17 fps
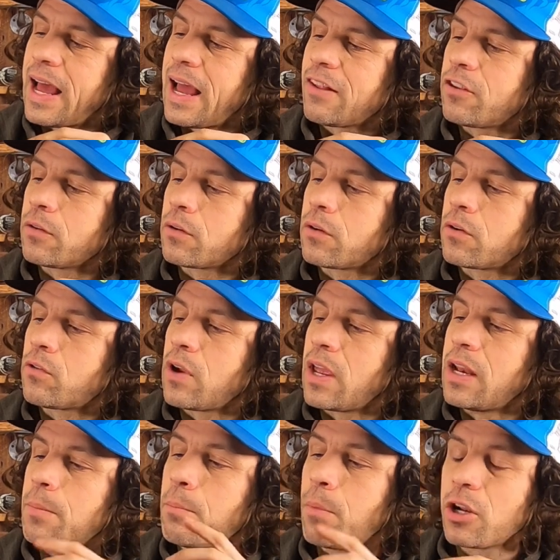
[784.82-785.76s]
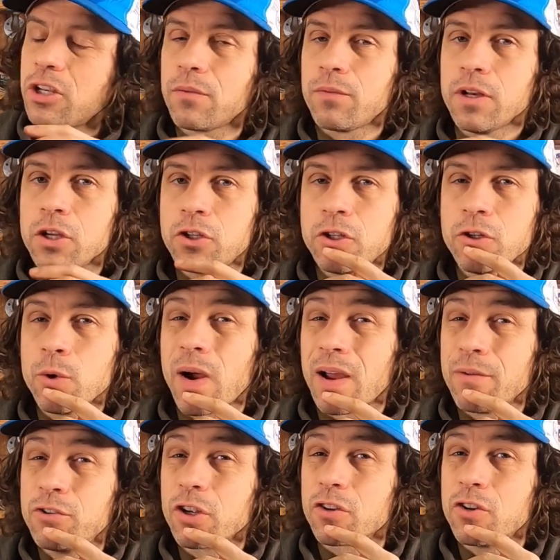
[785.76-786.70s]
hasn't created much of an issue,
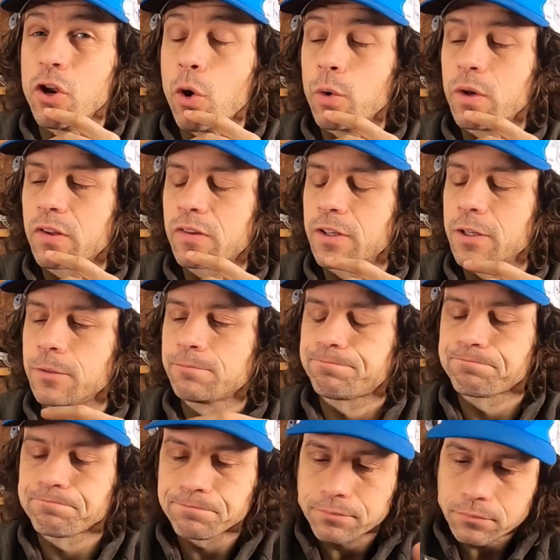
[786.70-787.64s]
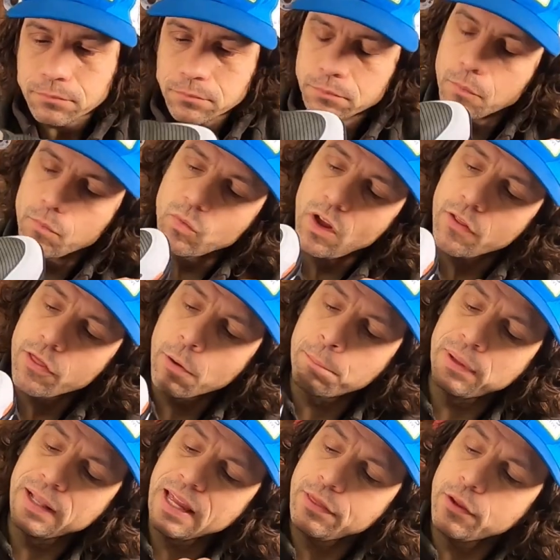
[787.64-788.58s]
I've just noticed it. The
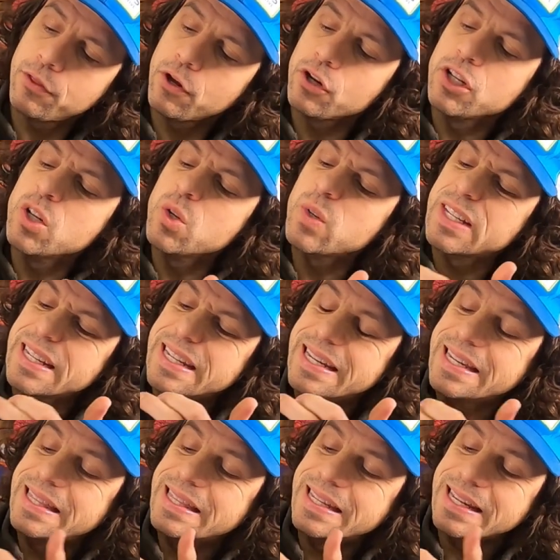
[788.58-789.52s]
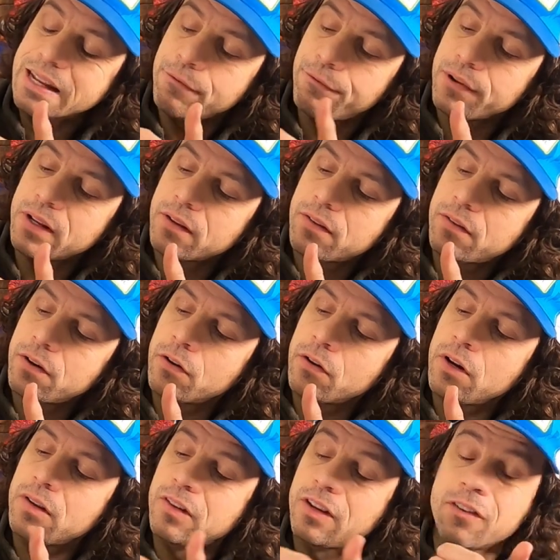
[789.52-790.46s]
plate that they're using in the Infinite
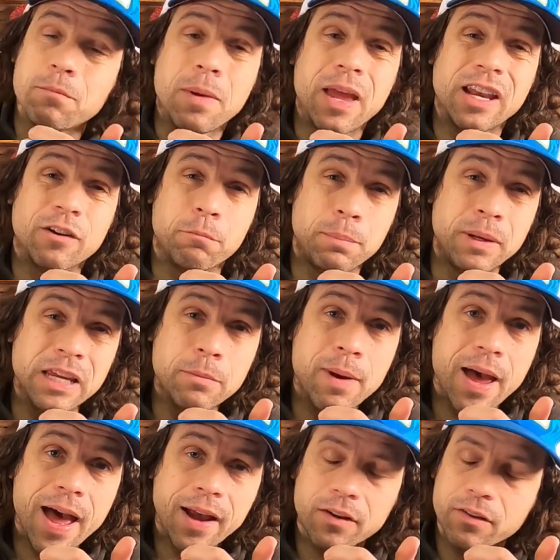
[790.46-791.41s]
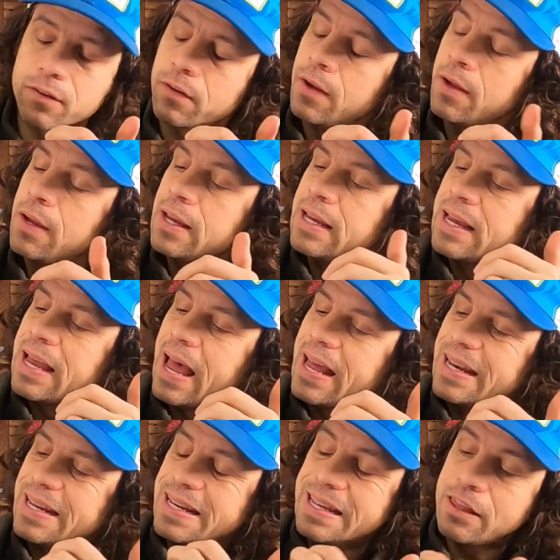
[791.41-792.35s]
series is made of Pebax,
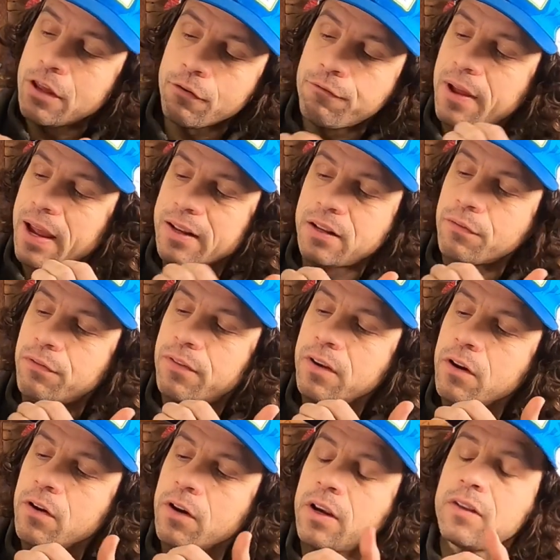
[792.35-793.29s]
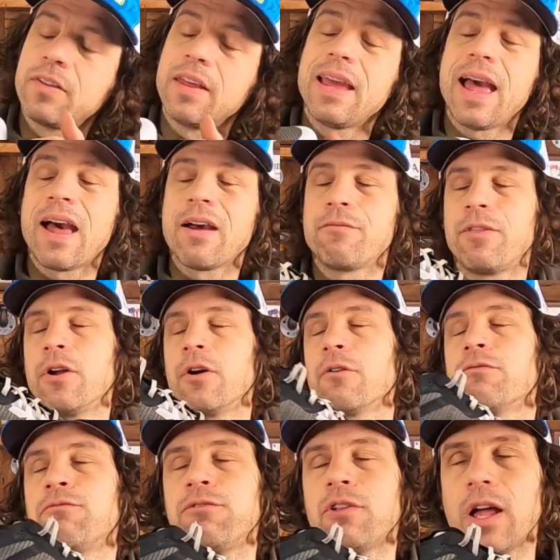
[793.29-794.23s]
and in their VECTIV series, they have
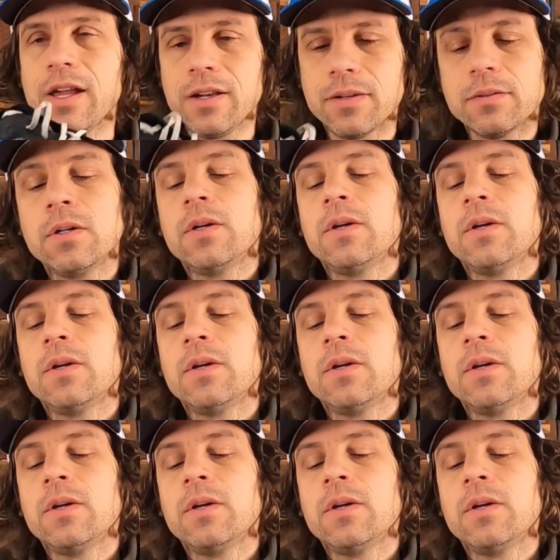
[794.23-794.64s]
their Flight,